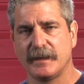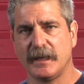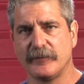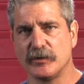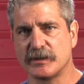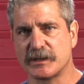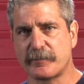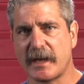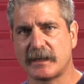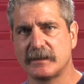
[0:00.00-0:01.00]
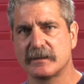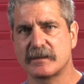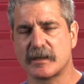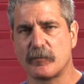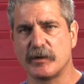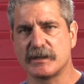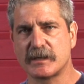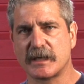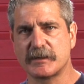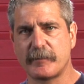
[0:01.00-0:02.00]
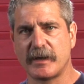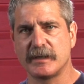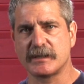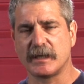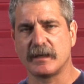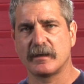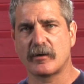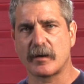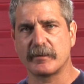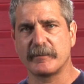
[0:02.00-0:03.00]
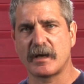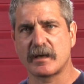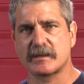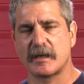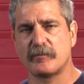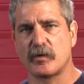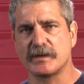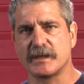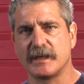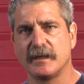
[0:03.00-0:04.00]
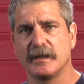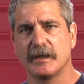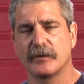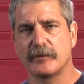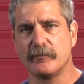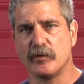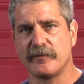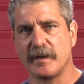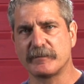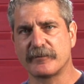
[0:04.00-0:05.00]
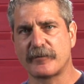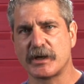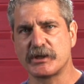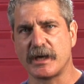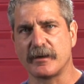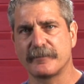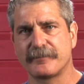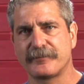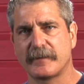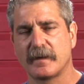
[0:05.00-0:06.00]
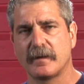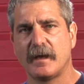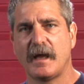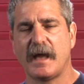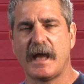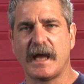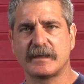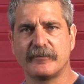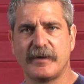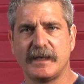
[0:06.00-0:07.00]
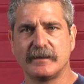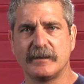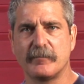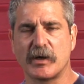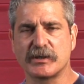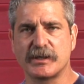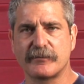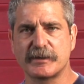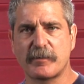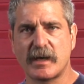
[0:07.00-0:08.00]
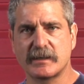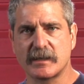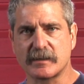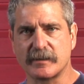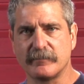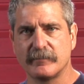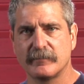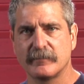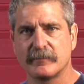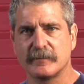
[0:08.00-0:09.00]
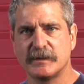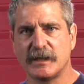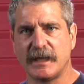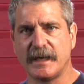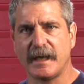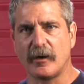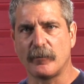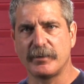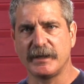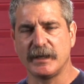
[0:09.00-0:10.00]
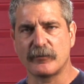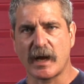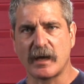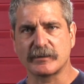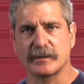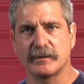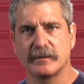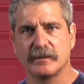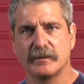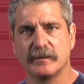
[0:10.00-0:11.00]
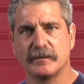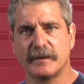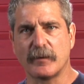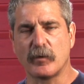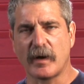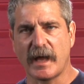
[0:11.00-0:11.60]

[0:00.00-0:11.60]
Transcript: If you suspect someone is experiencing carbon monoxide poisoning, remove them to fresh air. Activate the emergency response system to get help en route that will